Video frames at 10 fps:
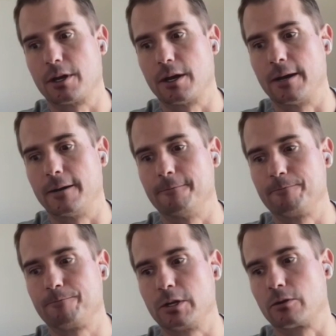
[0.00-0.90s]

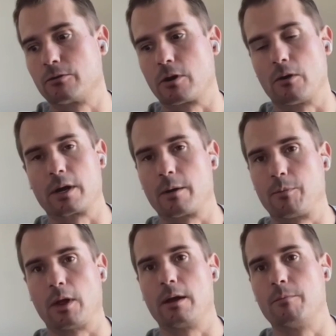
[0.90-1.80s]
you know, growing up
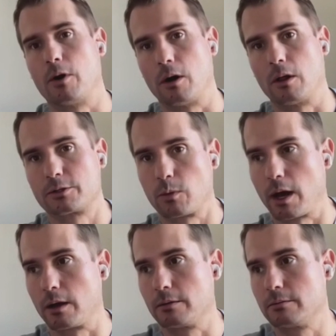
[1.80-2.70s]
playing ball, that's what
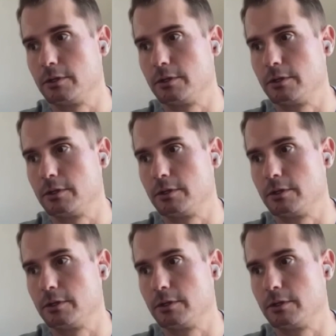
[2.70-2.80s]
I,